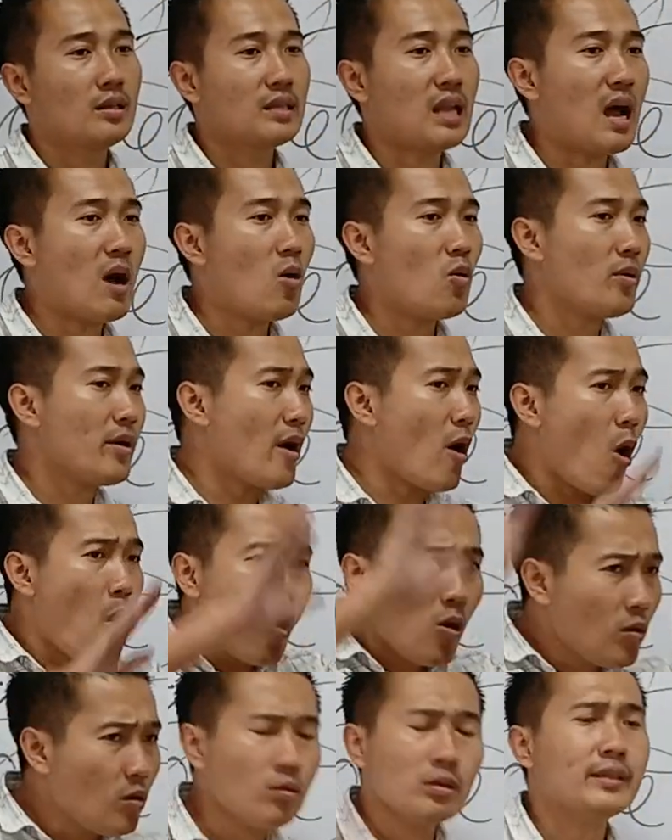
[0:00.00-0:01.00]
Now
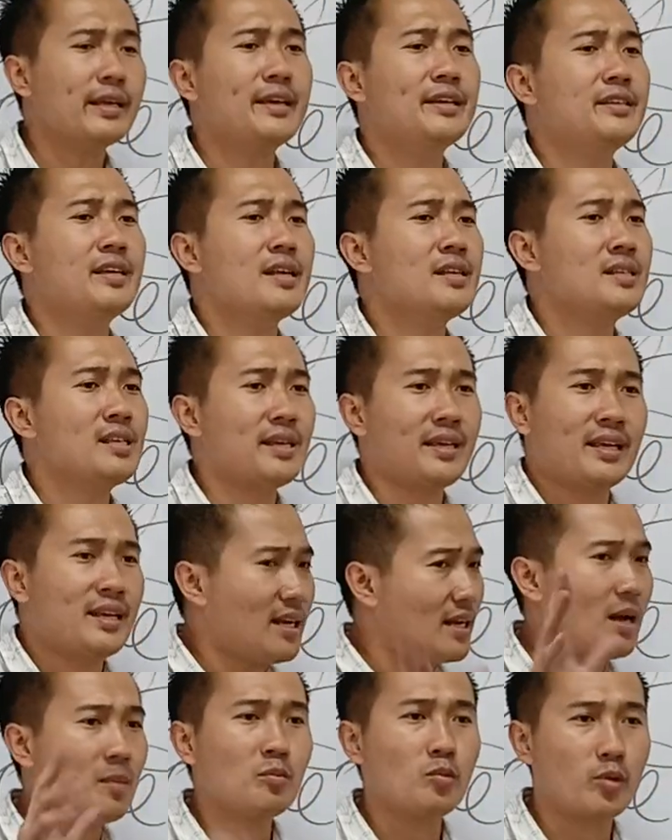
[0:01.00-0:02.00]
all the Indians
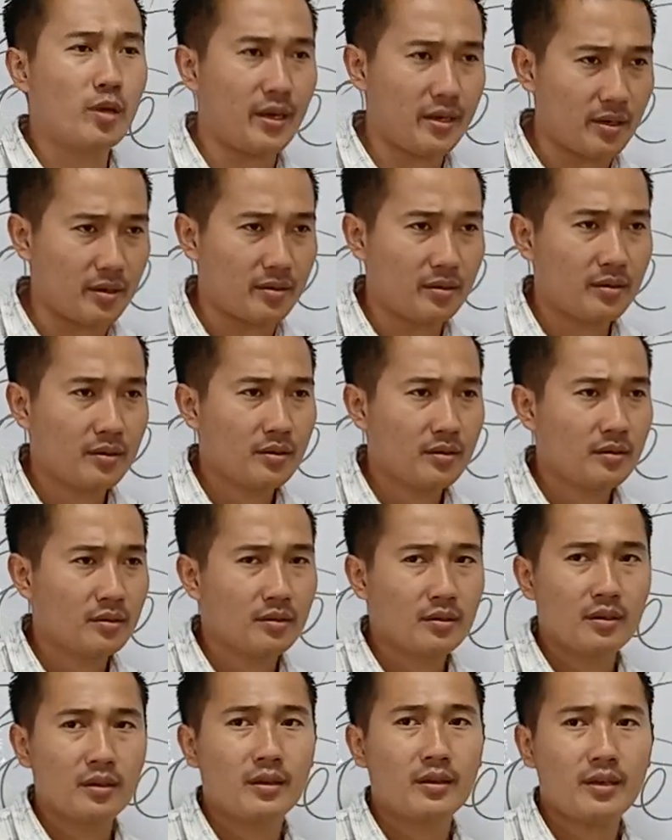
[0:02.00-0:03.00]
can come together.
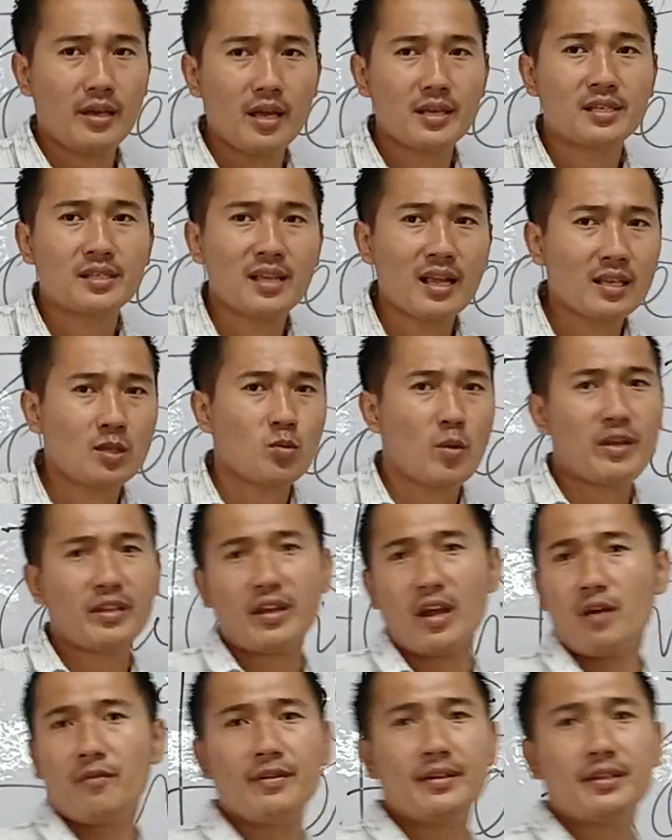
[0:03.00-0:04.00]
Yes, that's why
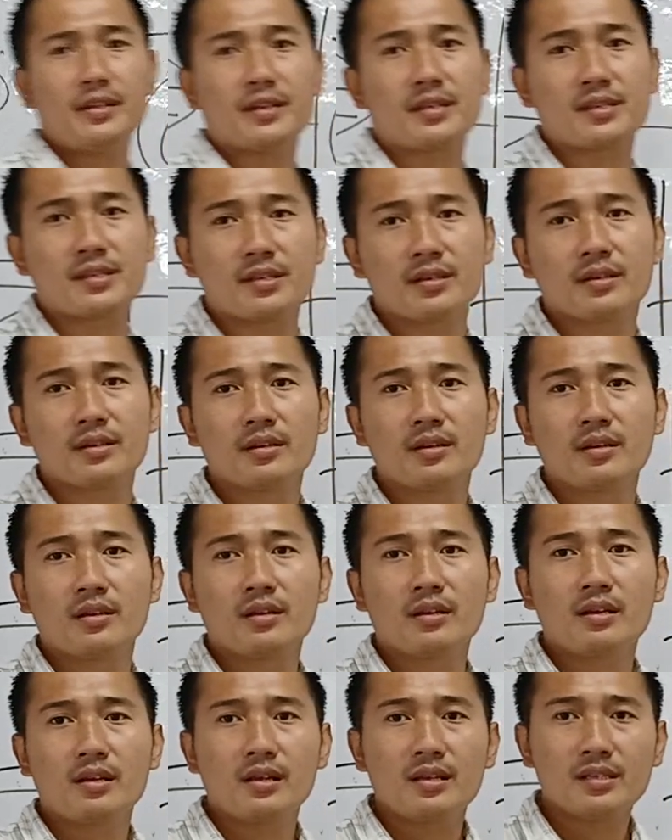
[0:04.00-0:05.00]
they're having this.
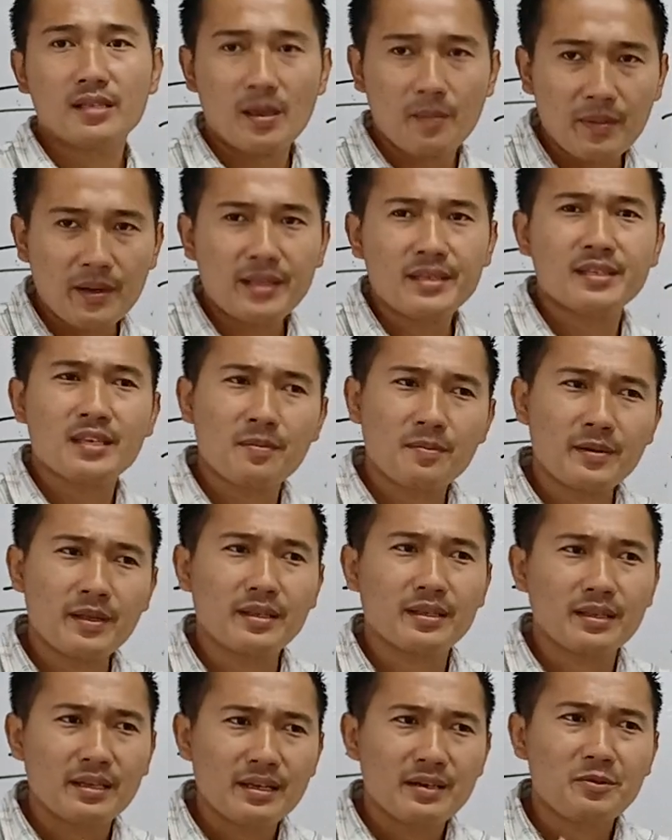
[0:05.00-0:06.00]

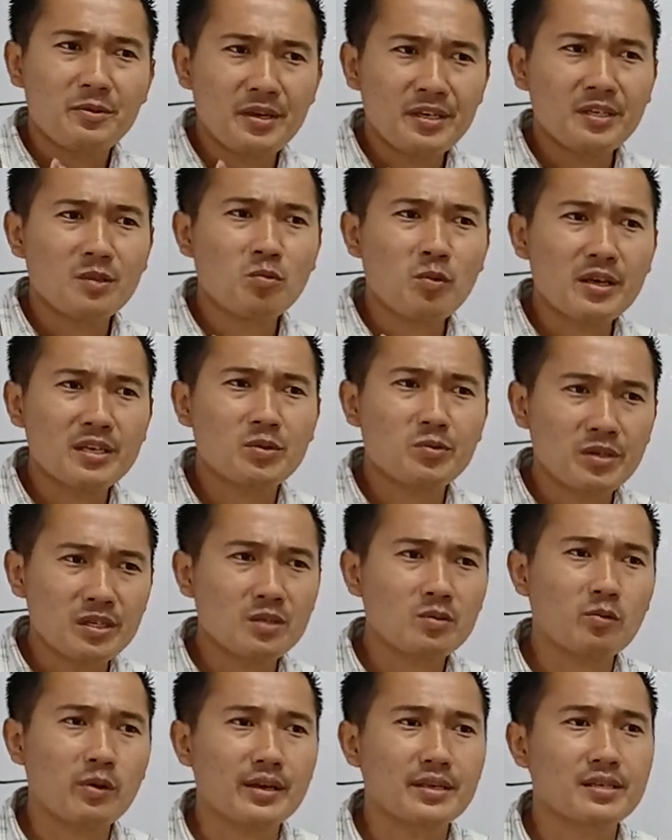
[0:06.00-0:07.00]
Separate,
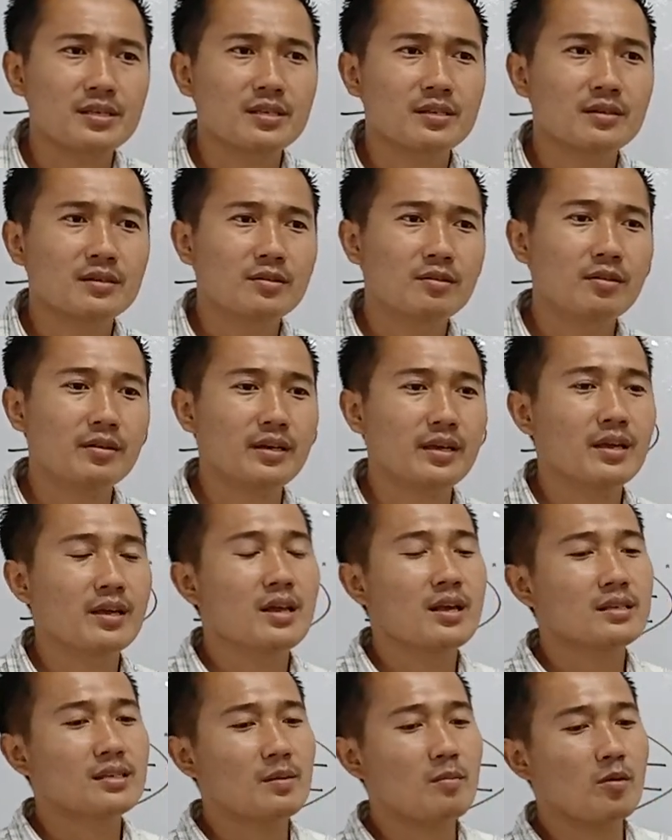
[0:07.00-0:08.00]
region-wise.
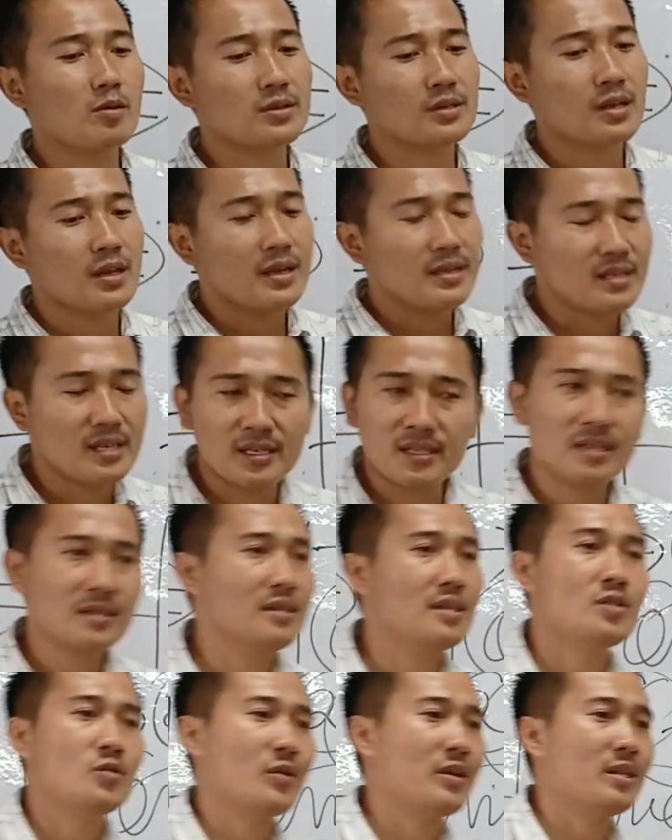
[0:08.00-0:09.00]
Okay, suppose 16
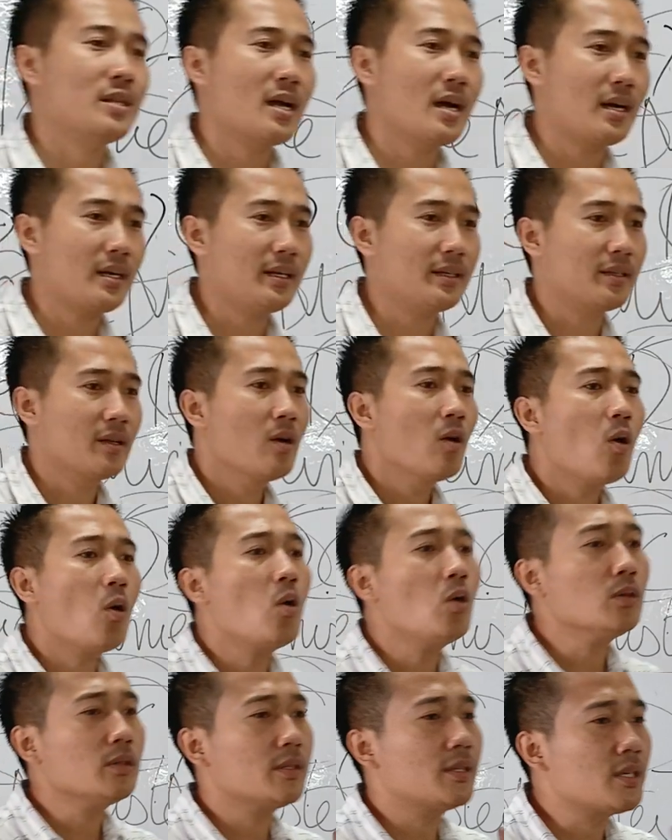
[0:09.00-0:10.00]
districts in Nagaland,
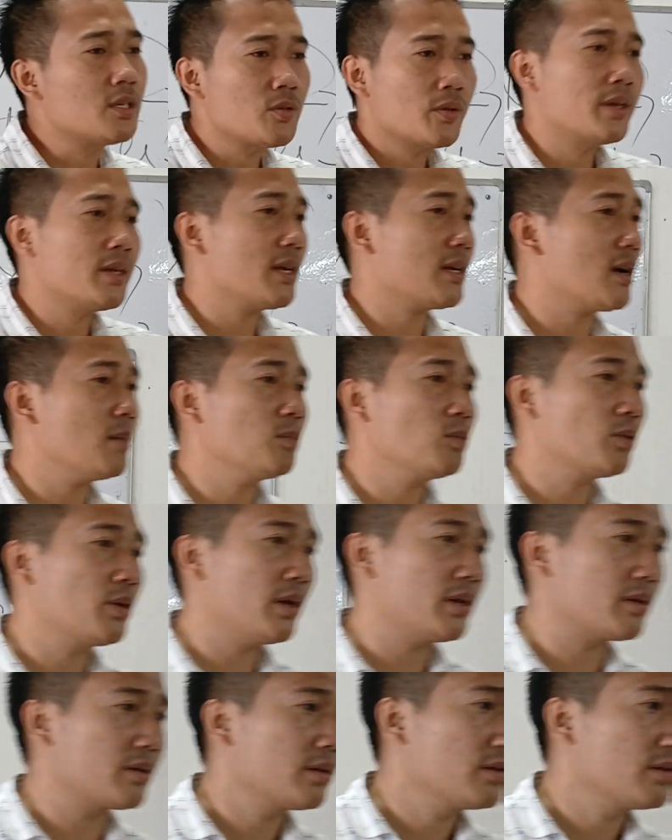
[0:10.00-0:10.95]
all districts can come together.